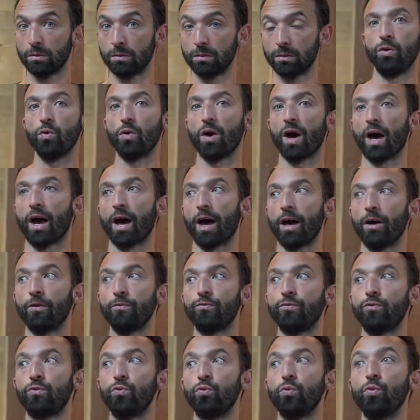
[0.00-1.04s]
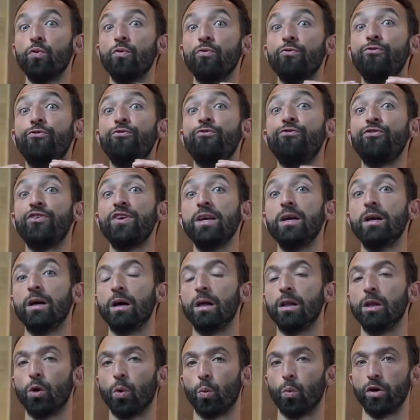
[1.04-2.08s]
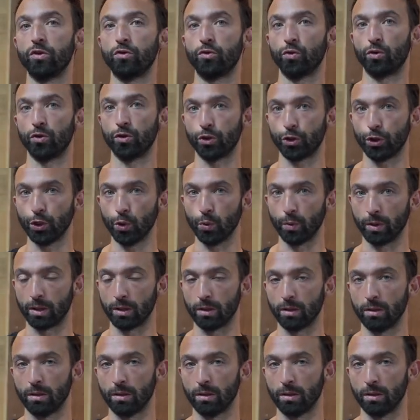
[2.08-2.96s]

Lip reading: you have to feel what you're doing.